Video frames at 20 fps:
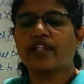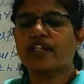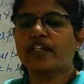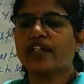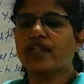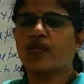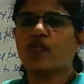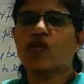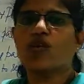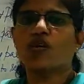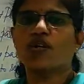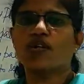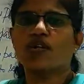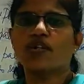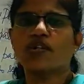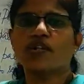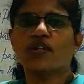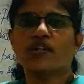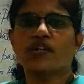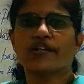either
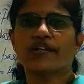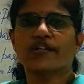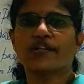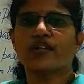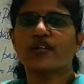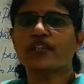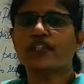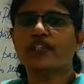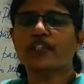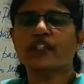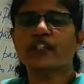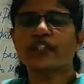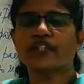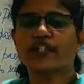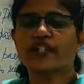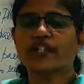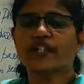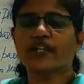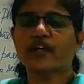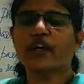water or food,
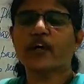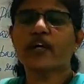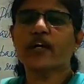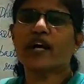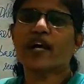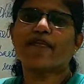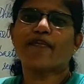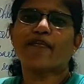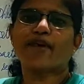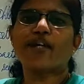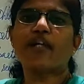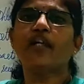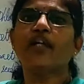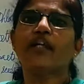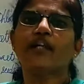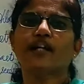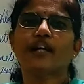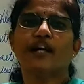it cannot happen